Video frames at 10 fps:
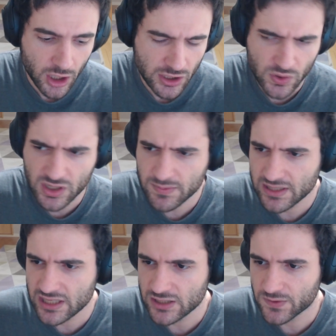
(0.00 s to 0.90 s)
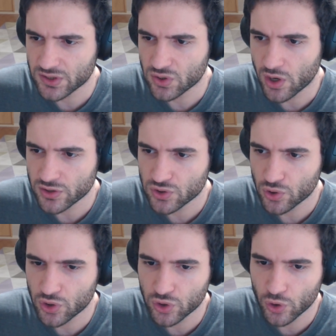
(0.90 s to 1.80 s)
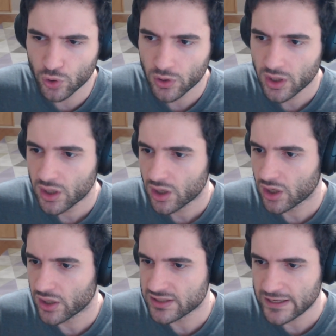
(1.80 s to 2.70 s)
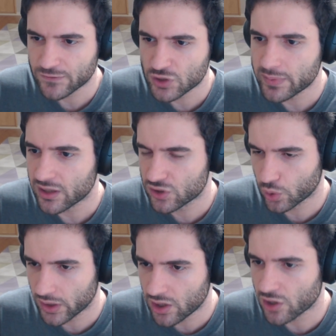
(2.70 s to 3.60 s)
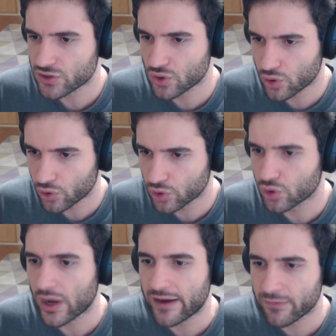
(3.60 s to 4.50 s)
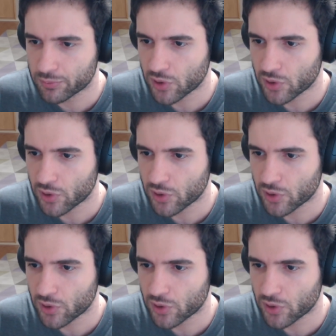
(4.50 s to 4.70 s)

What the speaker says: And so it does make sense for us to also, instead of just building tooling, also, have a